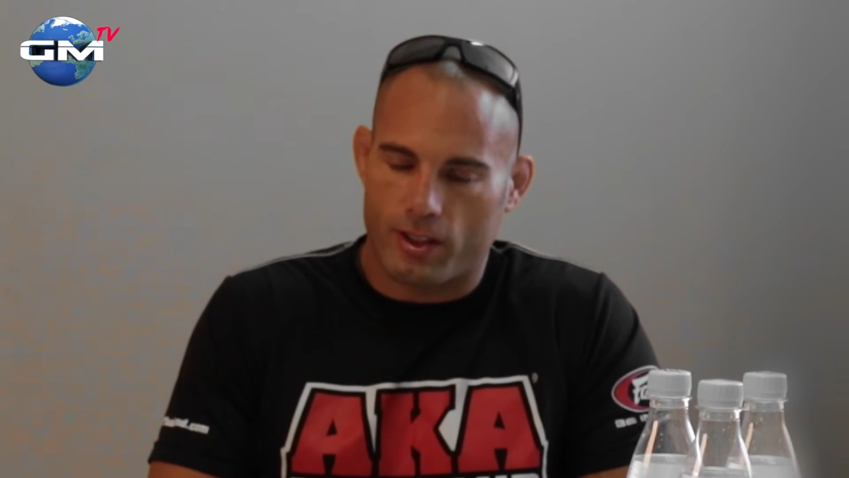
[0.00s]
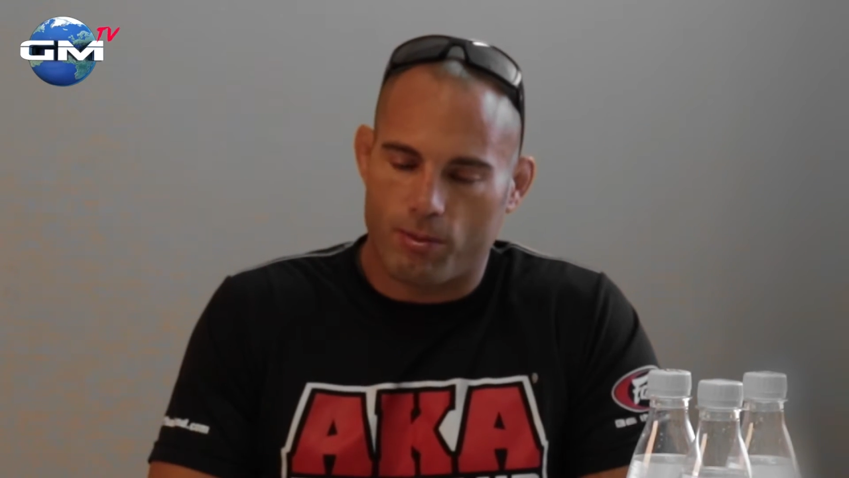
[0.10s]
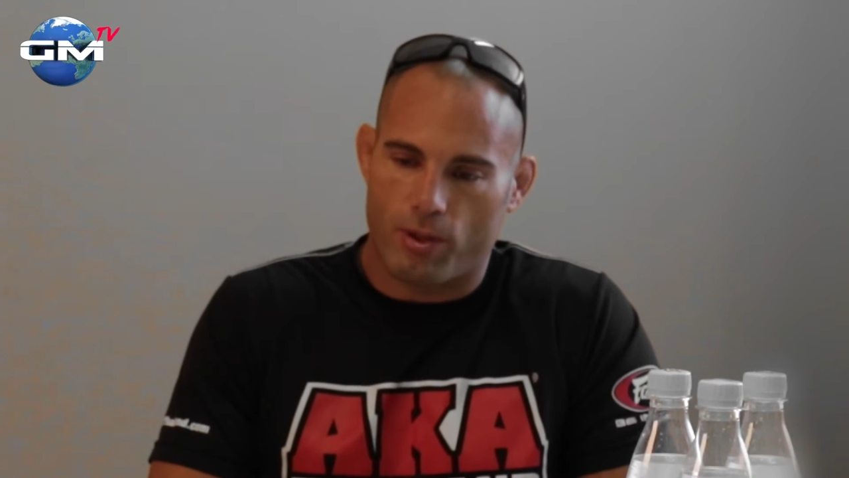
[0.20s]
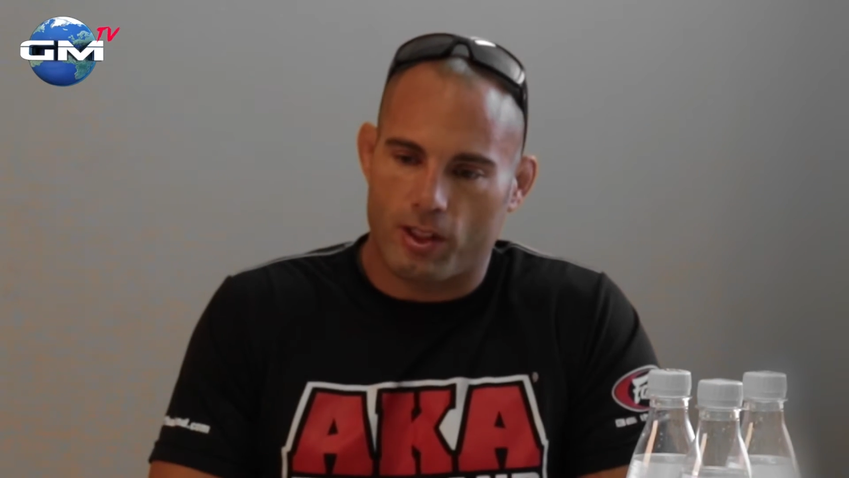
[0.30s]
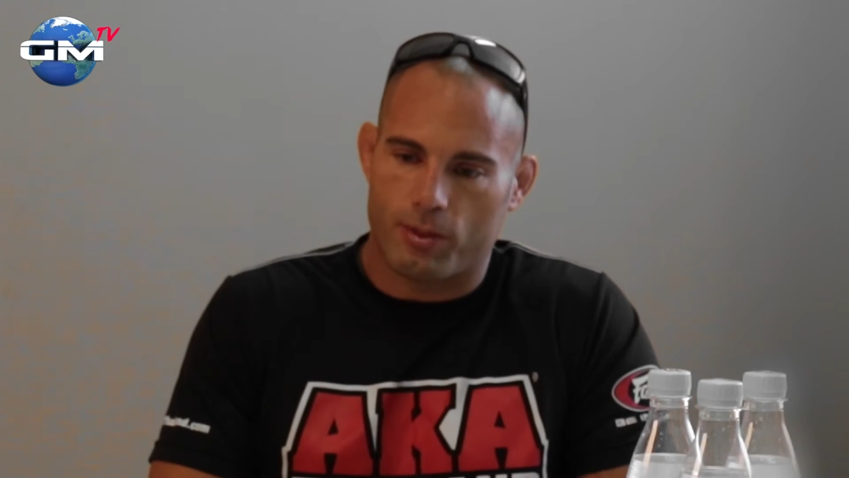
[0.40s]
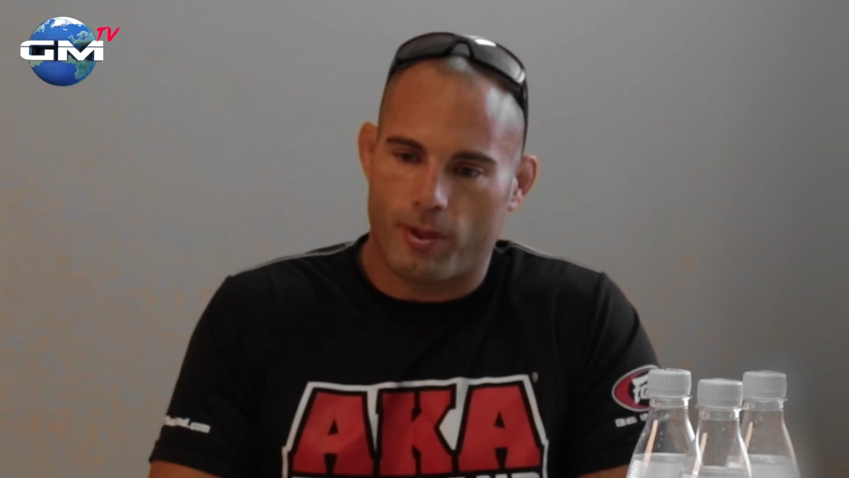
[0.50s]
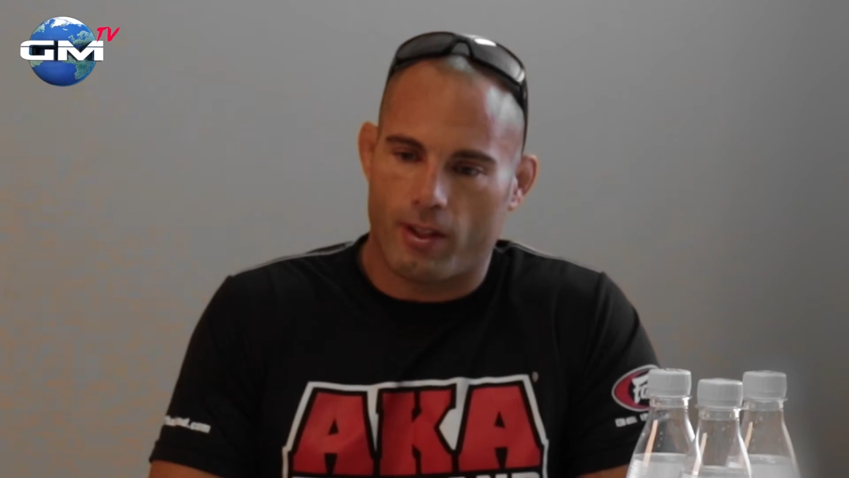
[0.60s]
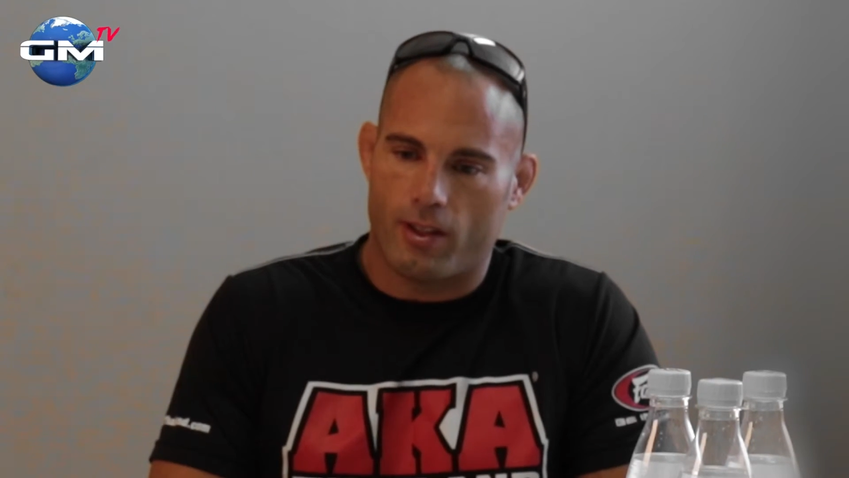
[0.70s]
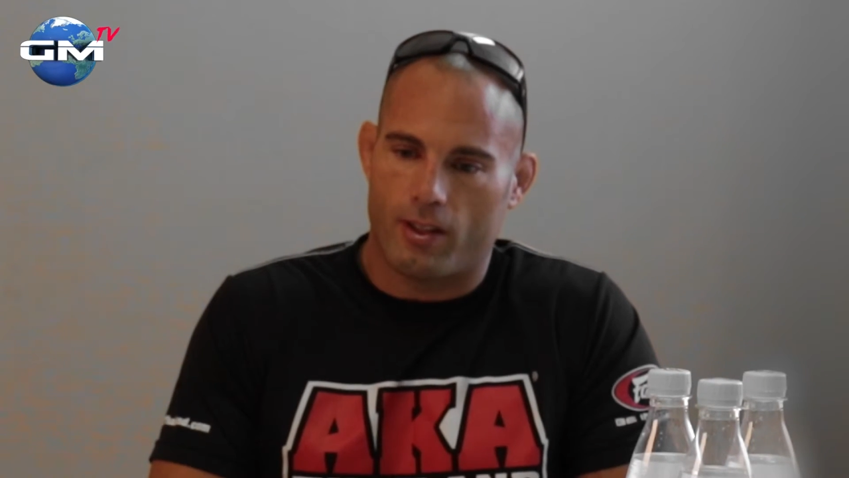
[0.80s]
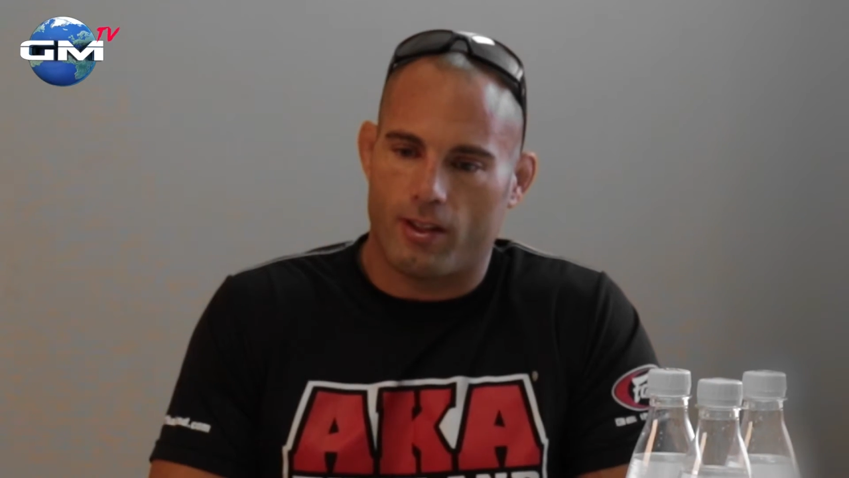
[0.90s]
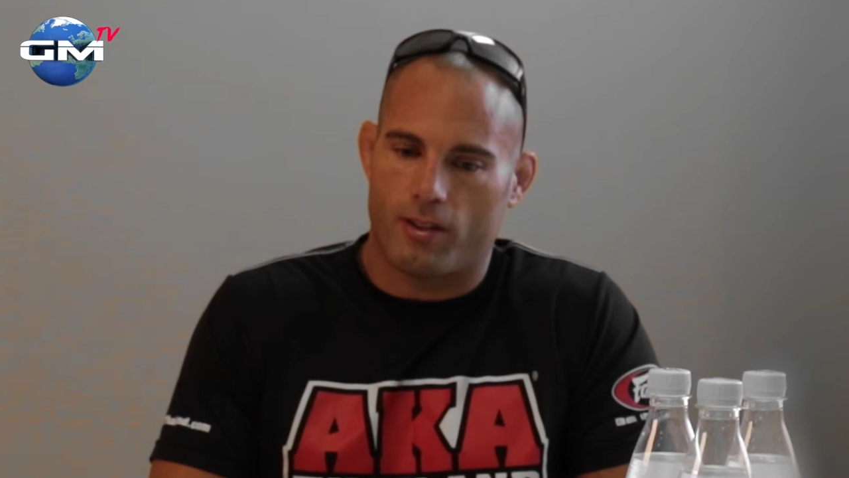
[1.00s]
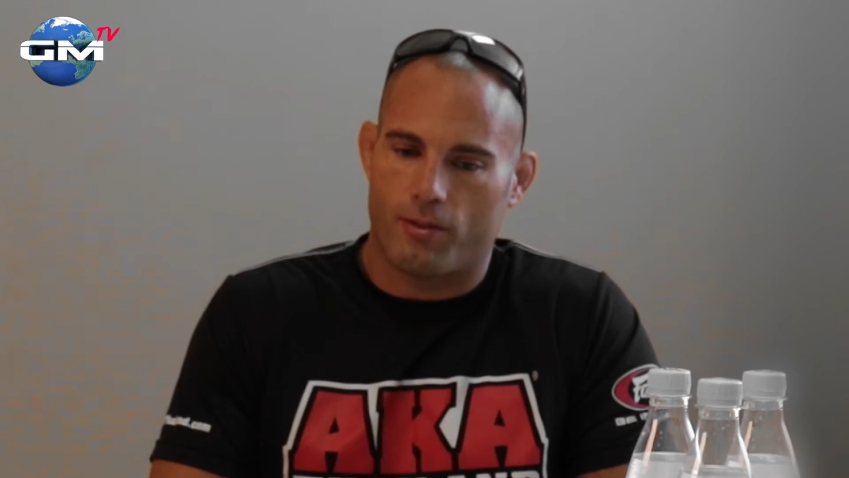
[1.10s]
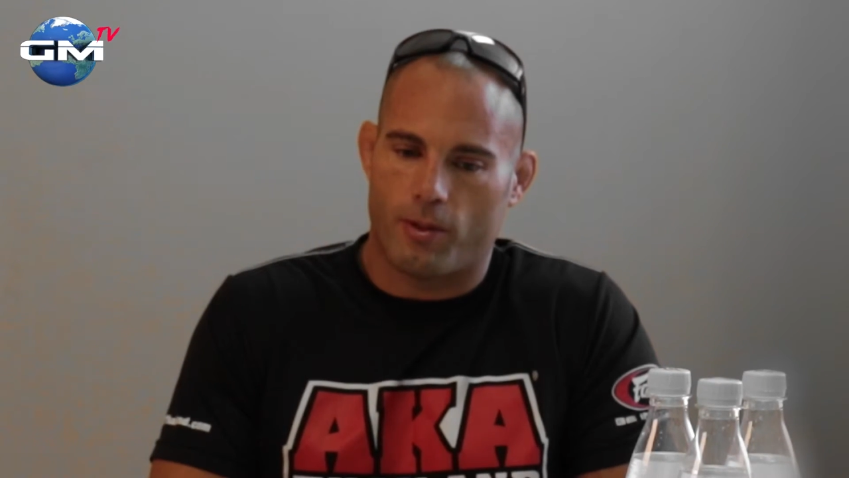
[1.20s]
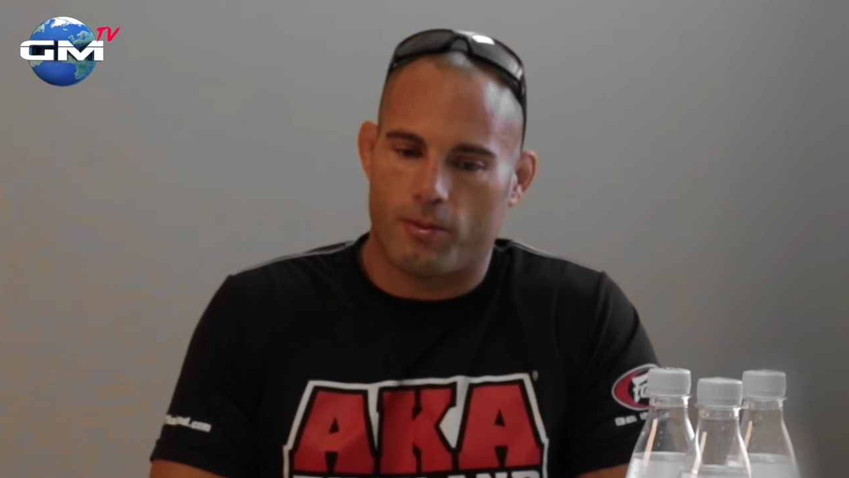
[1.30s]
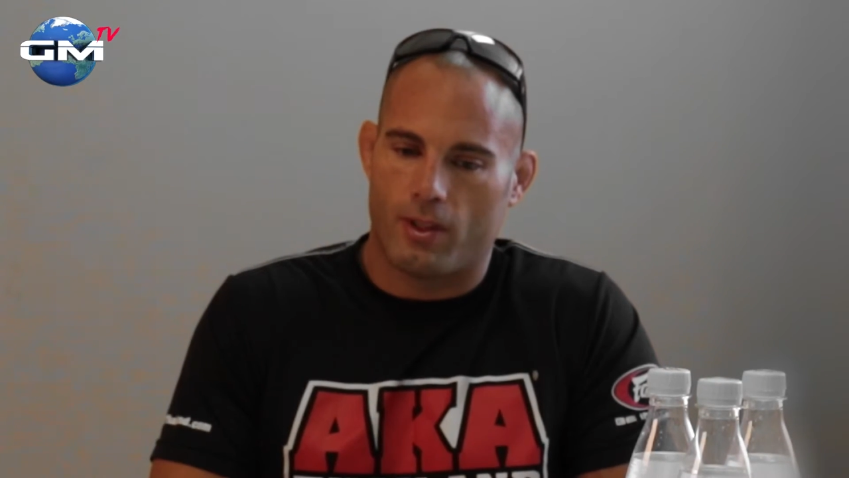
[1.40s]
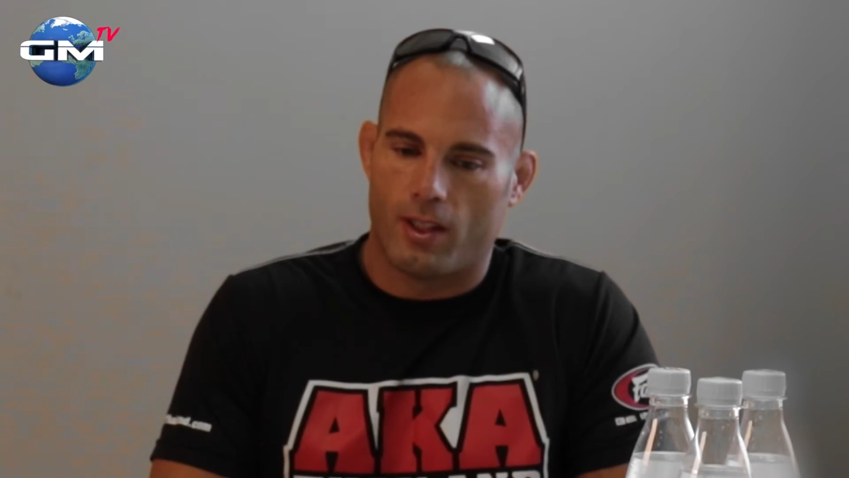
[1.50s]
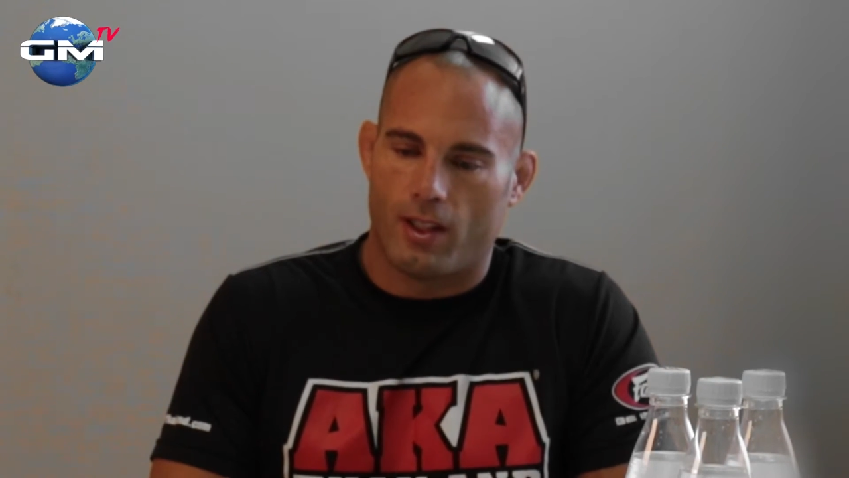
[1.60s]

that impress me that are from